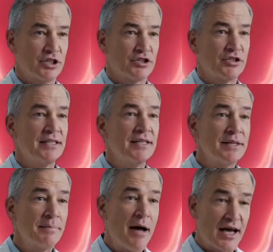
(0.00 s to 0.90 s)
is one of the
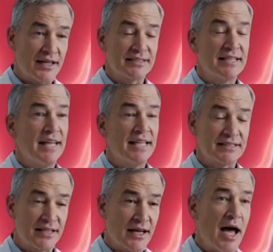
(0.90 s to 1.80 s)
oldest
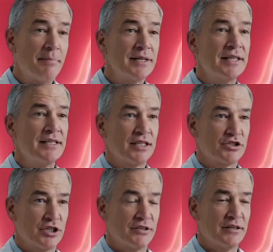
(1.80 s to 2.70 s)
medicines known to
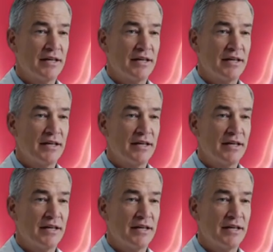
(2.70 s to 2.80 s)
humanity.